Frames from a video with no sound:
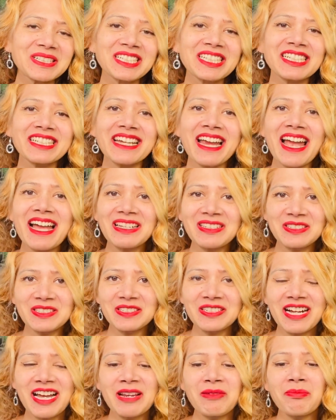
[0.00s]

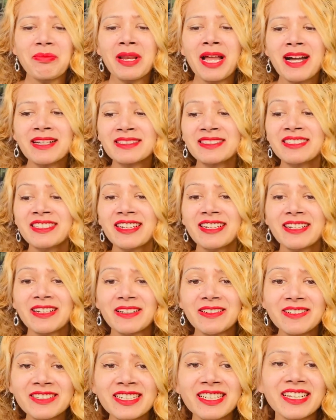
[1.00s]
shallow and plastic
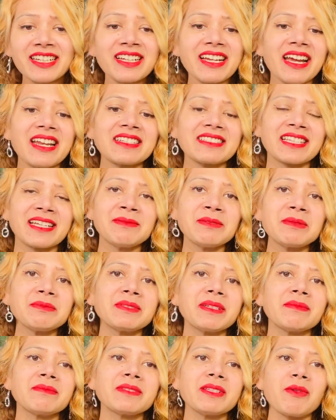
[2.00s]
looking, and some
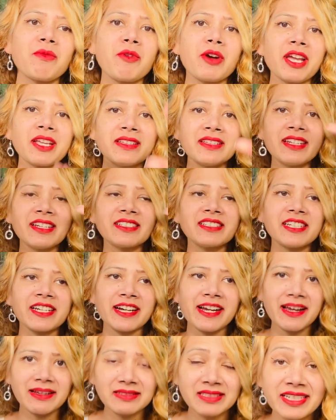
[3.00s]
of them, the way they
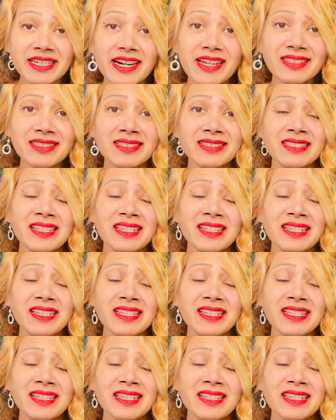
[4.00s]
dress,